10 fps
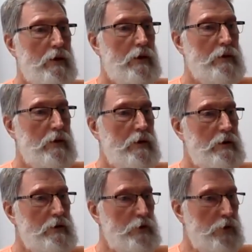And then
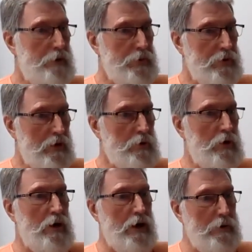it so happened that
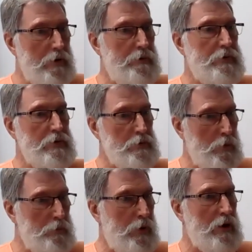royal elephants
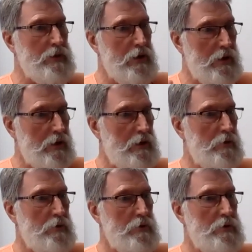were passing in
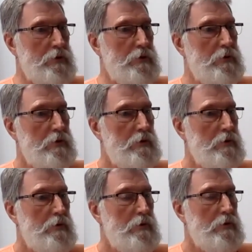order to
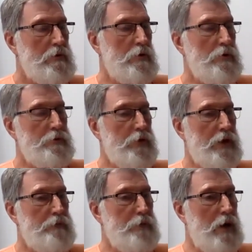go for
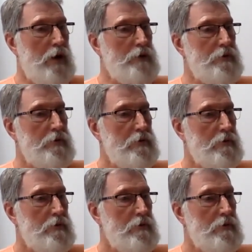their bath.